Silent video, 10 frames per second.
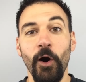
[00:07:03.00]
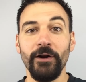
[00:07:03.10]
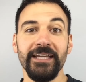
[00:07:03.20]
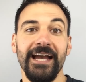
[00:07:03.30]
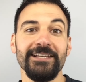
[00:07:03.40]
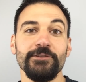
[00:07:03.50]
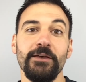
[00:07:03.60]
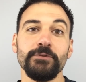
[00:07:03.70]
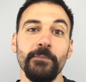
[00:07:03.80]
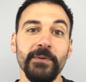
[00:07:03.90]
All right, guys, so
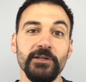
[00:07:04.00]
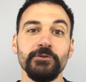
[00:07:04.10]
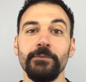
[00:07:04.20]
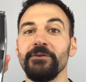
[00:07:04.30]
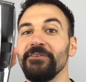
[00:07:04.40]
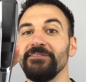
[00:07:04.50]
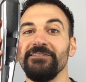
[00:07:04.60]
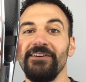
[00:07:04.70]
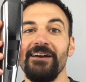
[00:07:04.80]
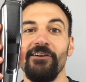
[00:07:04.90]
that was the Beard Trimmer
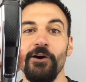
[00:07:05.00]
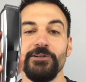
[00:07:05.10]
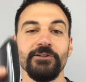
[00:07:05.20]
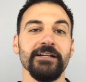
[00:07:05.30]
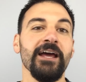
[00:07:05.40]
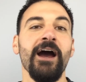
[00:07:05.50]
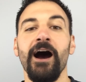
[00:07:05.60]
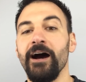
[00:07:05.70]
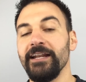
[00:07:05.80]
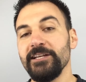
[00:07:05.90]
5500.
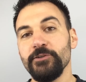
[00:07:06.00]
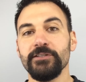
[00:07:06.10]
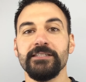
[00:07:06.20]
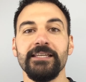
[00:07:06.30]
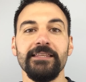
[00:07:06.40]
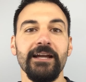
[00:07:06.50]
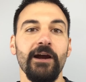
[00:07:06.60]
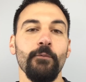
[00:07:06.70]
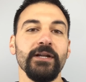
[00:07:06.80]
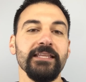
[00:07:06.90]
And as you can see
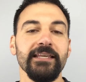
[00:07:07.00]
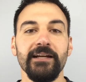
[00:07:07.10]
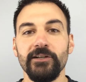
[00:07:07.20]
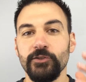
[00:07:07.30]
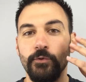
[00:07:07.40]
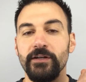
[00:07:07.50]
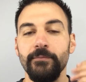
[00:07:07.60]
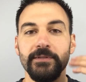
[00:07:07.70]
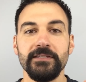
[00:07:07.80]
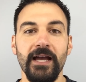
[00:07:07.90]
there, I went in there, shortened
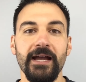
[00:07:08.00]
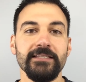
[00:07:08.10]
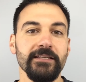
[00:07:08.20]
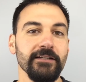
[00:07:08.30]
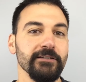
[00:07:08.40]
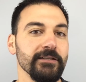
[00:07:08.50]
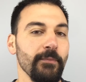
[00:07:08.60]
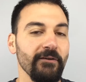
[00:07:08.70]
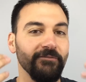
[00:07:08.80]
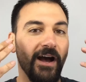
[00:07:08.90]
up the sides here, did
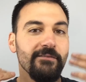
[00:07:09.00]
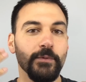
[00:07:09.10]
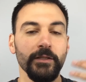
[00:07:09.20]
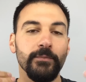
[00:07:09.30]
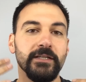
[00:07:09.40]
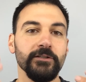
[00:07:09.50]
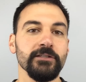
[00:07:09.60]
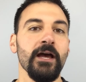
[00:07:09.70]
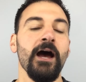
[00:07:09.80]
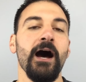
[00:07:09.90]
about 5 millimeters
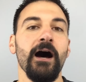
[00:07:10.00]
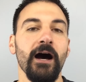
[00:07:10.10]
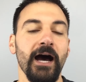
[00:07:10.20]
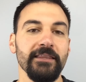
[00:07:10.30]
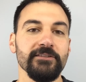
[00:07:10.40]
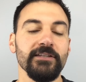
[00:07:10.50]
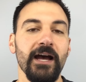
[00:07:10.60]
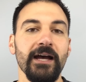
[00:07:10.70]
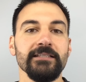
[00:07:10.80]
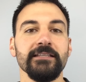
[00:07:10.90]
on the
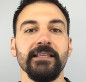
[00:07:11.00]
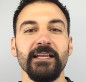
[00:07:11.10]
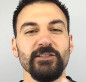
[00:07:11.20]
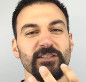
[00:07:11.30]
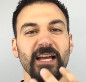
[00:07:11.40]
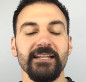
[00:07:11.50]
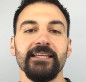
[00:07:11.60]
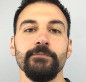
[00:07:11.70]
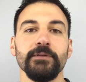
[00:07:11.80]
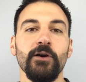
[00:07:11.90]
sides, and then decided to
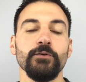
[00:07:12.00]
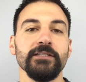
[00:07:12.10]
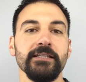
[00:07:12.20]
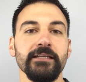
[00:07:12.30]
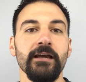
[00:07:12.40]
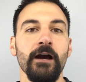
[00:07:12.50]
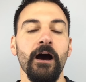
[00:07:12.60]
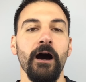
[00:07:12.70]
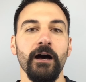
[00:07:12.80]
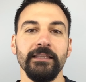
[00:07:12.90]
keep the goatee
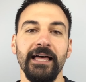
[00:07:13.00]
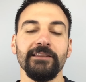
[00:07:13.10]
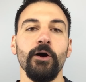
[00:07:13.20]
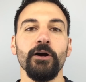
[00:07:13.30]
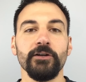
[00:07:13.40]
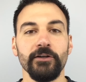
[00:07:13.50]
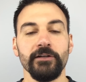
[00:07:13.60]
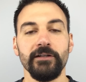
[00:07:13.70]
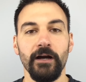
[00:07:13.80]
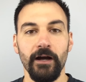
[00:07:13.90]
a lot
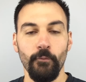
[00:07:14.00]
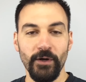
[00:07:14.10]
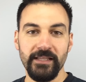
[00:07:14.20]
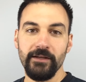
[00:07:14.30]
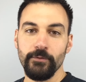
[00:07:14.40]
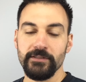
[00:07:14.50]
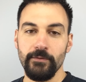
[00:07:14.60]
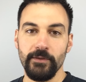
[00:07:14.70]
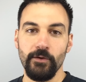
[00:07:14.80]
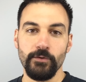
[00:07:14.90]
longer. Went in there with
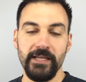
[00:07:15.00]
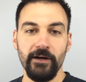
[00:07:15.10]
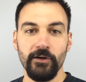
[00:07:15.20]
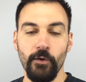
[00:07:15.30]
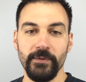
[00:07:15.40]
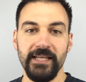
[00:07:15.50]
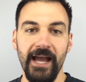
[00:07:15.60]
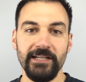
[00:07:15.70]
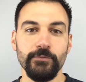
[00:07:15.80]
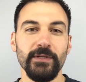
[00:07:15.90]
some of those hair comb
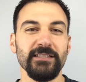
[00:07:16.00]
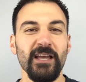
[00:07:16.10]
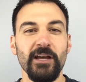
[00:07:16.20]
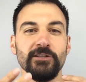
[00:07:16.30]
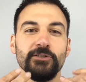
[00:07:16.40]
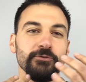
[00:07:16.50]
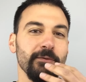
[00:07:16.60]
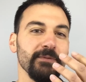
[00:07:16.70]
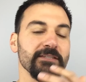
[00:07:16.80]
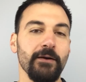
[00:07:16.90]
attachments, just
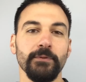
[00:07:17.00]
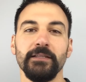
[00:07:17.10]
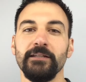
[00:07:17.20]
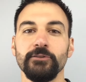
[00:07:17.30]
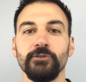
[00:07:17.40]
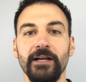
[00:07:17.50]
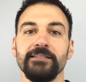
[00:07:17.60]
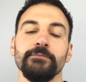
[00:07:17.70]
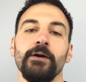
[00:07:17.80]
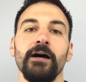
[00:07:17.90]
trimmed this up a little, tried
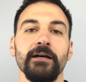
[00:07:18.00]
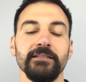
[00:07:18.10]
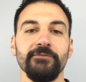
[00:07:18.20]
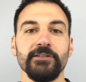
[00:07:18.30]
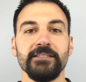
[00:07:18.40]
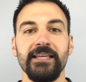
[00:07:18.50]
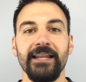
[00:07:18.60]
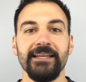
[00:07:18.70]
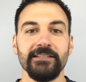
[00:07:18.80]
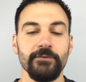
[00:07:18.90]
some different
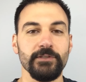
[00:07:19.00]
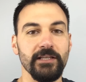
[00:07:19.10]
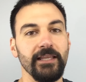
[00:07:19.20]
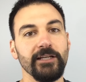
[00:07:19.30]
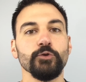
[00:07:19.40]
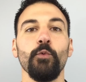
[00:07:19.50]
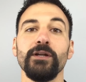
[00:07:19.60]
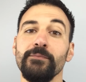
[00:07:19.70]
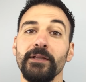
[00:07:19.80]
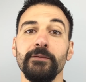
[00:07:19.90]
settings. I was on like a
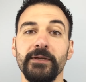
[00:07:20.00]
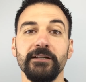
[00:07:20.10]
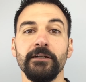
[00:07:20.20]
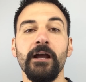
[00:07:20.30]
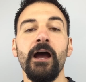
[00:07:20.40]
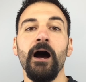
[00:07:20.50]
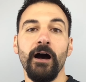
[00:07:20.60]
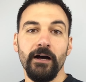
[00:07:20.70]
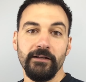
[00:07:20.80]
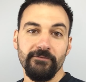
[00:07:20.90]
20 millimeter
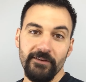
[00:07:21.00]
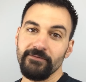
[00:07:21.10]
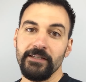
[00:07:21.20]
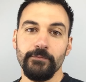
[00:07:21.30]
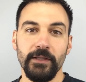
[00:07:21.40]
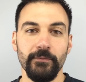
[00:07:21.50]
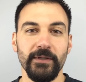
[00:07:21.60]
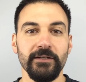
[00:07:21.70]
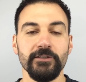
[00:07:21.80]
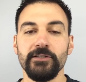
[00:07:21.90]
and a 15
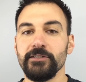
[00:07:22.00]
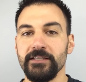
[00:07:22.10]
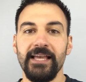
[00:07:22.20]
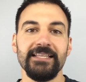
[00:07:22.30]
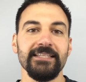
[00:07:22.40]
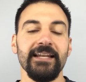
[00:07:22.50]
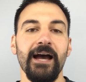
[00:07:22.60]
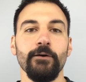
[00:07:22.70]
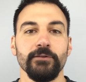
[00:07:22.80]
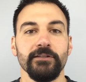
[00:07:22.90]
millimeter just to test it
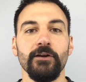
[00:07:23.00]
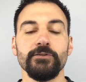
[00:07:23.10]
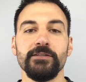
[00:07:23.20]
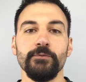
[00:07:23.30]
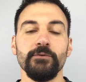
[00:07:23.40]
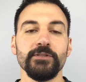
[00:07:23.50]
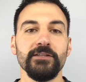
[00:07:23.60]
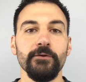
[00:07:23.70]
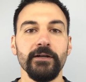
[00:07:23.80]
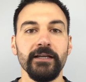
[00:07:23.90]
out, you know, see what it was
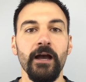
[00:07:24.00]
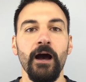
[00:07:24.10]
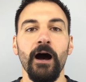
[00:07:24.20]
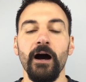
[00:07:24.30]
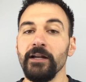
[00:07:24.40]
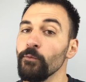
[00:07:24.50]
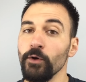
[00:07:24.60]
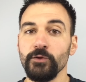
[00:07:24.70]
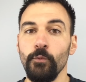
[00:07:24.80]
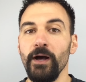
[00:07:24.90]
doing. And it
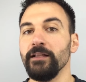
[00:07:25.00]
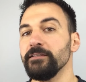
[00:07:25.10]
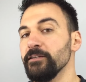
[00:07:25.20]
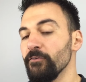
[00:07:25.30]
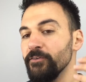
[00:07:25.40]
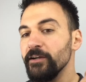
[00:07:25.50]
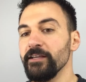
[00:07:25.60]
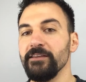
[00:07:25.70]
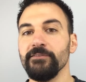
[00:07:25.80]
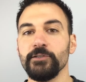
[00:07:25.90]
worked well, you know,
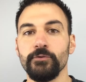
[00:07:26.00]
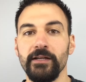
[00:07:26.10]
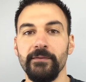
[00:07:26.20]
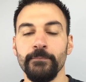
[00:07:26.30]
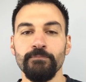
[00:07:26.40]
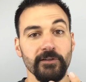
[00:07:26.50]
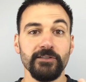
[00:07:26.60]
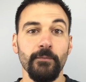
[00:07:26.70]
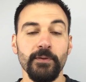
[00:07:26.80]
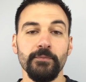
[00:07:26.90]
very even trim. For
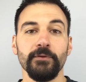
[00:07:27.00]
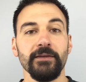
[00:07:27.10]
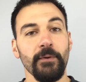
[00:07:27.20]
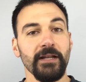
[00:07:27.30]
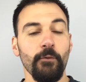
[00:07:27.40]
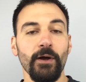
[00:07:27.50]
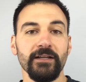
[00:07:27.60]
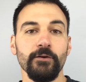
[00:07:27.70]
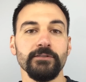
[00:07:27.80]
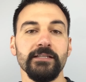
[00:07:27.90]
some people, they might not want
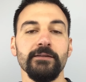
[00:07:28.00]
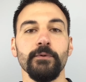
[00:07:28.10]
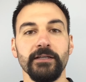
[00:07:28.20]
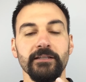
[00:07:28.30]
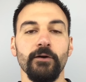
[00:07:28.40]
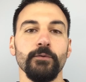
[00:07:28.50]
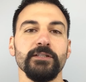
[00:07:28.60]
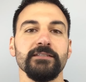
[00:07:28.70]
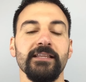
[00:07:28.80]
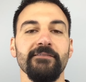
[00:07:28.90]
a goatee, but you know, we
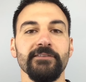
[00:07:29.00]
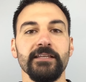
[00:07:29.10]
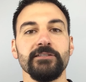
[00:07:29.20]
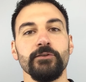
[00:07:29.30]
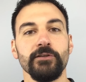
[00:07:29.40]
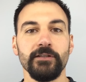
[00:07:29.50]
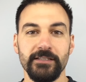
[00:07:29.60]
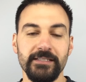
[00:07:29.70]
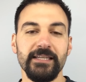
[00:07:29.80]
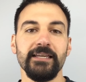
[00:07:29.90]
just left this so you can
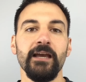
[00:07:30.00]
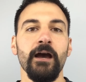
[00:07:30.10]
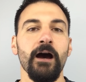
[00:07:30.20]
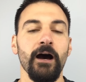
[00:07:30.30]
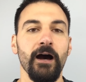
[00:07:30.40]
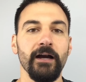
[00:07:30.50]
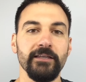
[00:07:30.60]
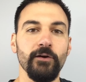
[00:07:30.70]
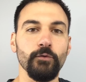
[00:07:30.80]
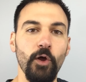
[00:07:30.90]
see,
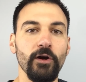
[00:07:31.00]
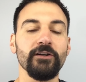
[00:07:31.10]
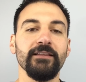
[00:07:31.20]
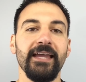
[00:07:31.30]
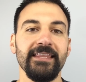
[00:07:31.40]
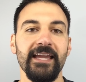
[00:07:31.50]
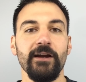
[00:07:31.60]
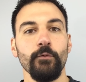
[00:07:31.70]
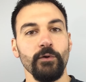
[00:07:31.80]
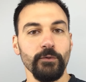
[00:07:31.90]
you know, longer length
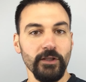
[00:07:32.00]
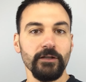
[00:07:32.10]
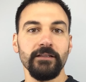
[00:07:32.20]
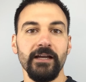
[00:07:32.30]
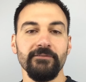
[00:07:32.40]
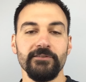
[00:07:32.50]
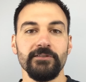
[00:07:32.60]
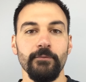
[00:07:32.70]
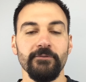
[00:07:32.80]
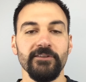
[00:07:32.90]
hair, what it would look like for
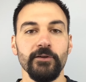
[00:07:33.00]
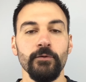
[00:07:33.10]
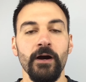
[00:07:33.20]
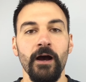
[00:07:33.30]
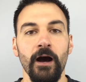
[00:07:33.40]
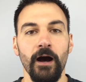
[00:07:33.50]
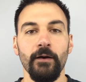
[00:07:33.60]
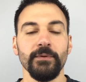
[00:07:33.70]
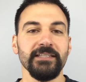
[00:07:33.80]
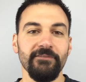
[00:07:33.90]
some of you.
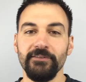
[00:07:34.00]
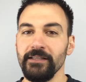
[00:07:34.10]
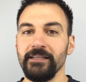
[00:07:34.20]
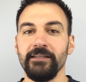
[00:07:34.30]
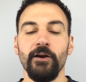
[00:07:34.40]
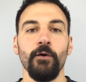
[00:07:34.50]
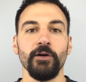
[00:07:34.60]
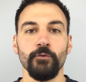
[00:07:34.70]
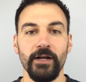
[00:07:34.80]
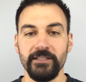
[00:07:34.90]
But definitely, you know,
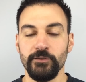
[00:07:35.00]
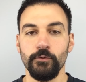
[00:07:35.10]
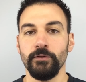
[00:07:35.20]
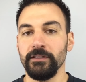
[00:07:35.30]
a great tool.